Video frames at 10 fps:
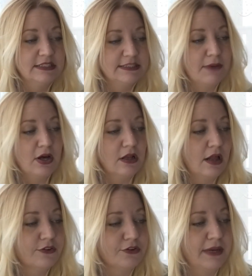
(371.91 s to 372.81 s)
small
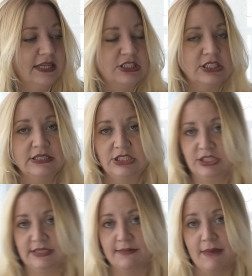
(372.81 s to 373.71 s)
alterations
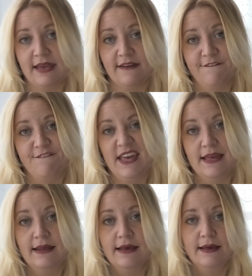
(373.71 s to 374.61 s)
just to make it
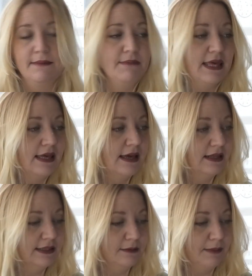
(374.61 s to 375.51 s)
fit me
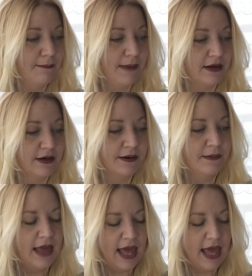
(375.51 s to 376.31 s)
a little bit better.